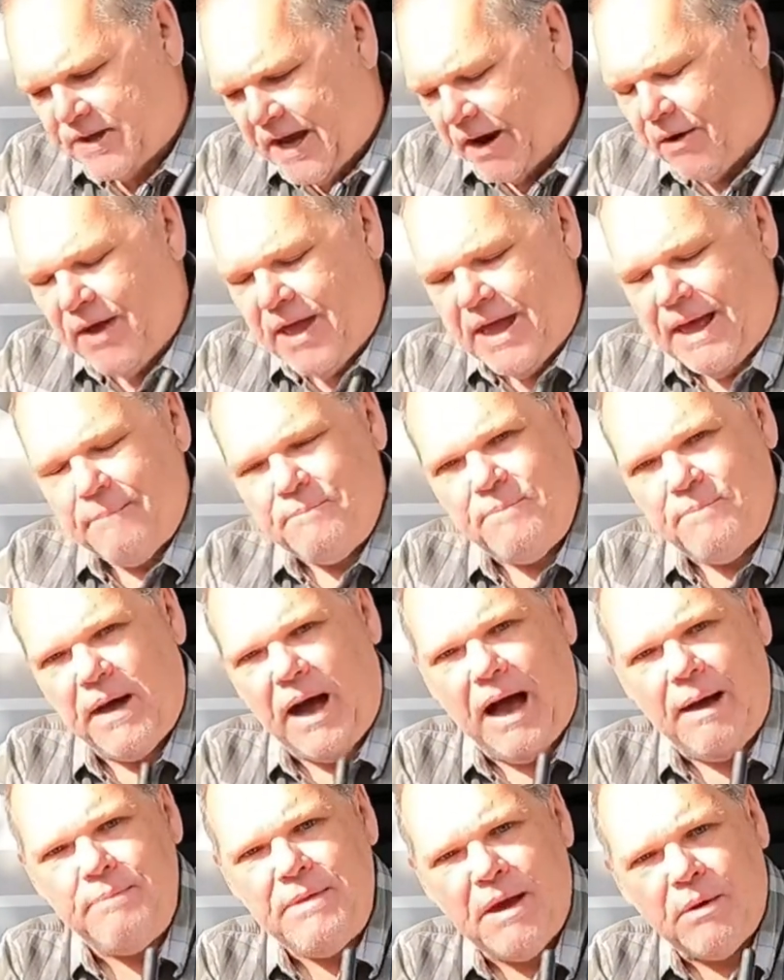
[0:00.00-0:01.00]
Now,
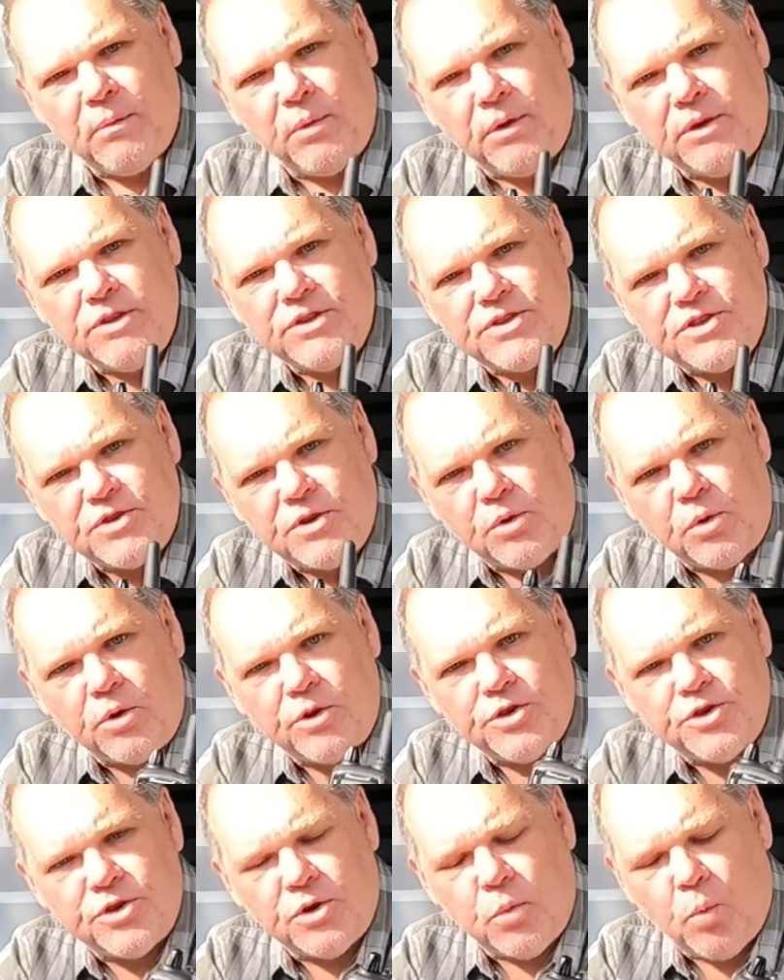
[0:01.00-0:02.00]
I'm not really
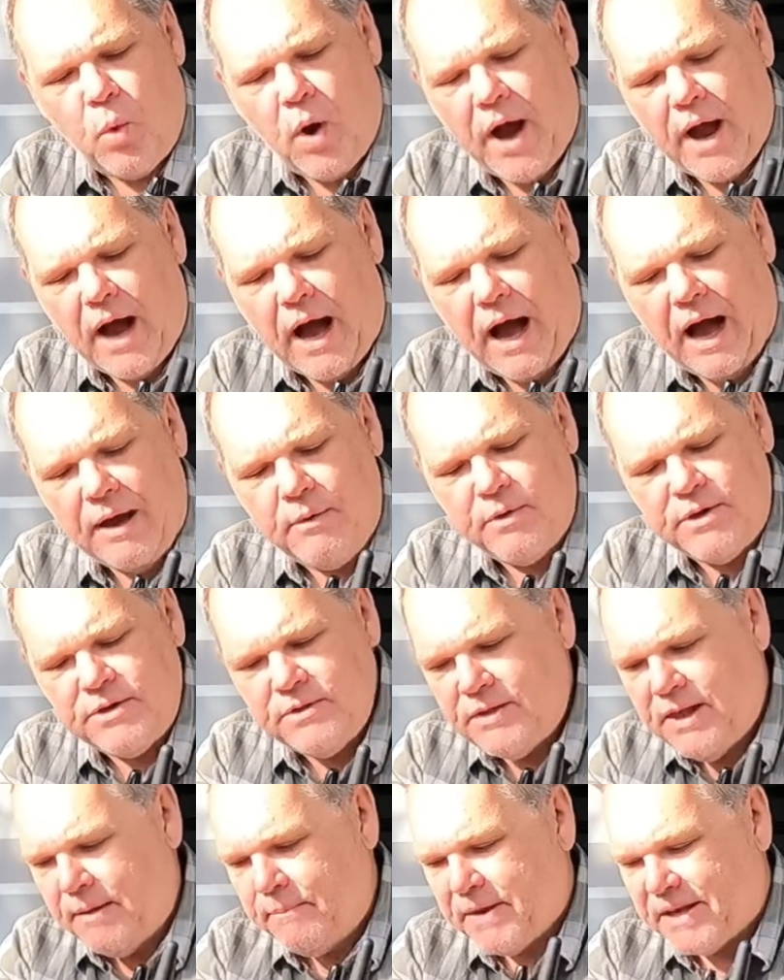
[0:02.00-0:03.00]
sure why I
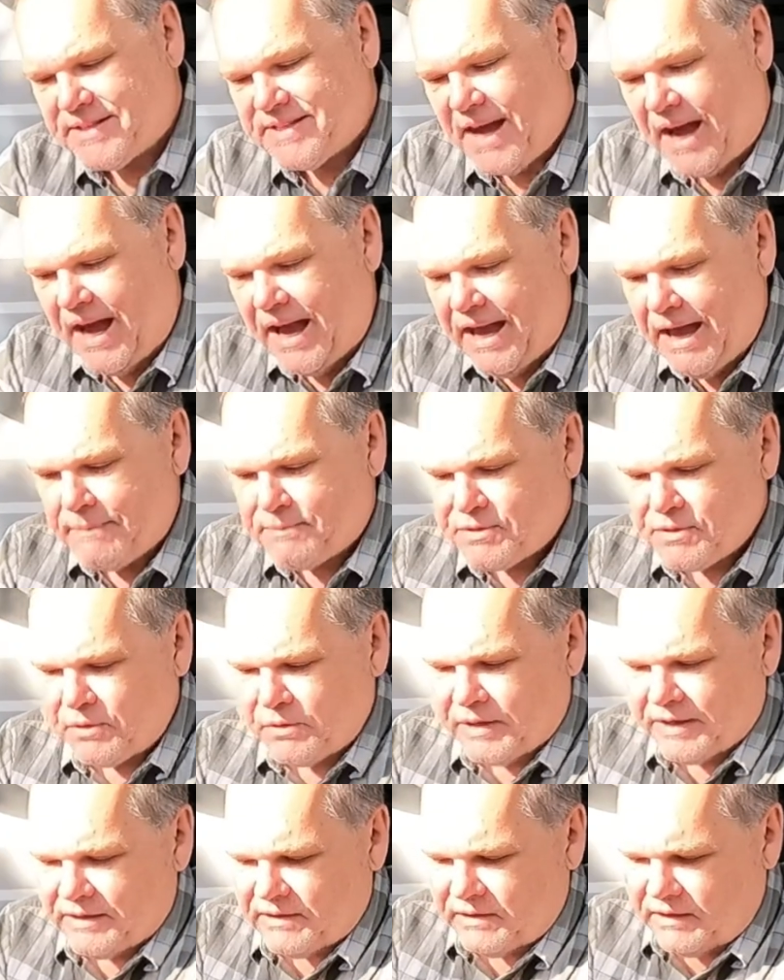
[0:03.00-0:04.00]
would do that, because I
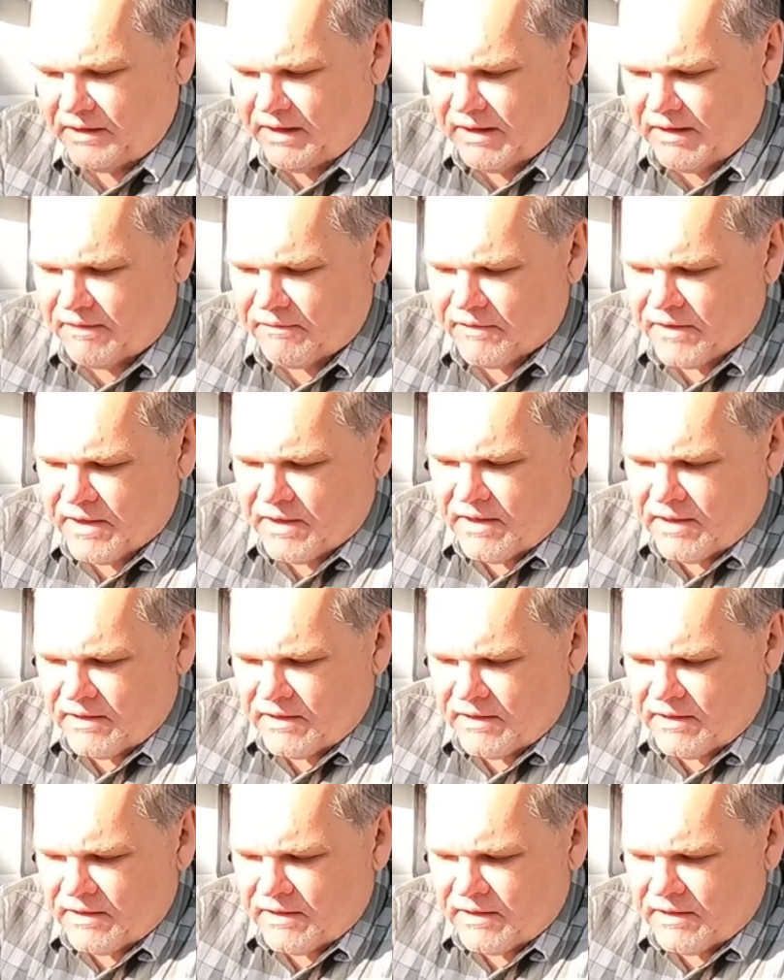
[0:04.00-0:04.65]
absolutely love